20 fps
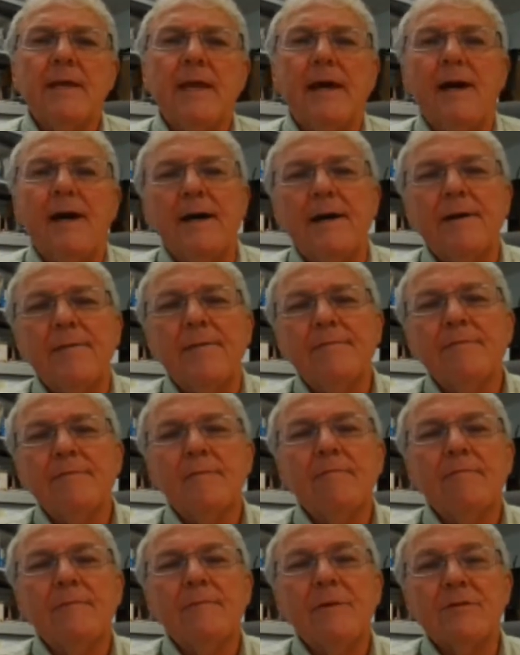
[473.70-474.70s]

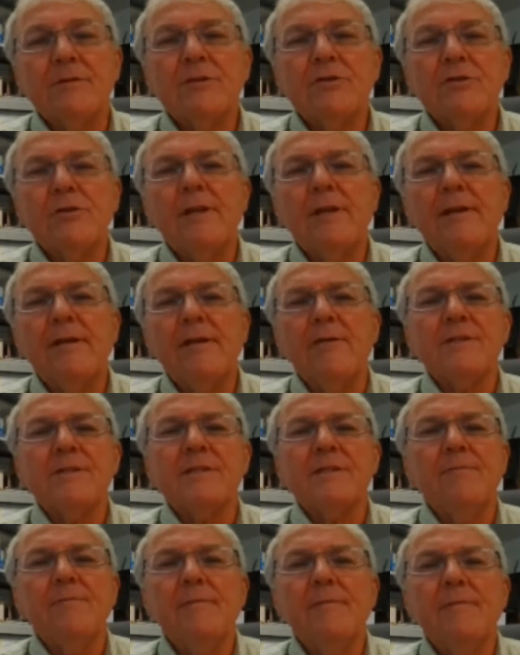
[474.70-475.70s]
There certainly are
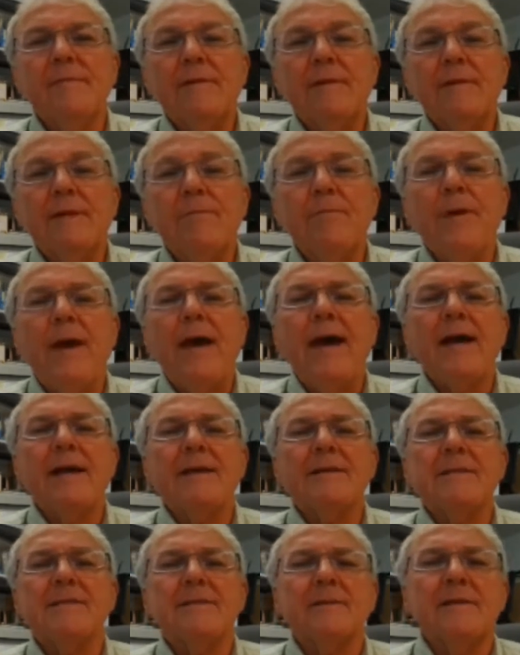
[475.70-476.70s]
some
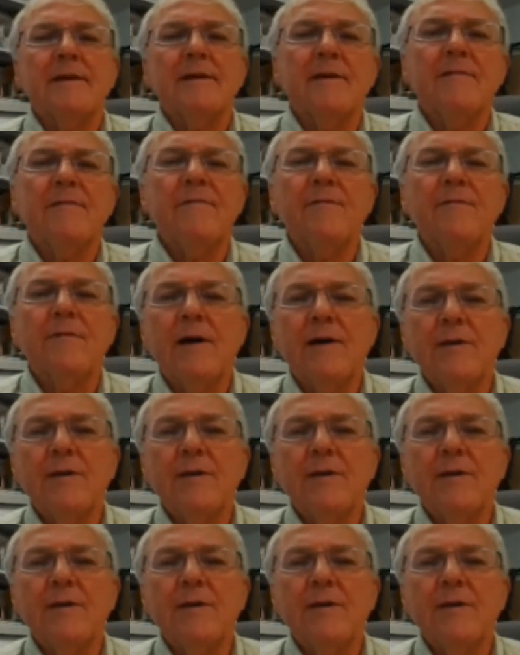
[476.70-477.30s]
impacts of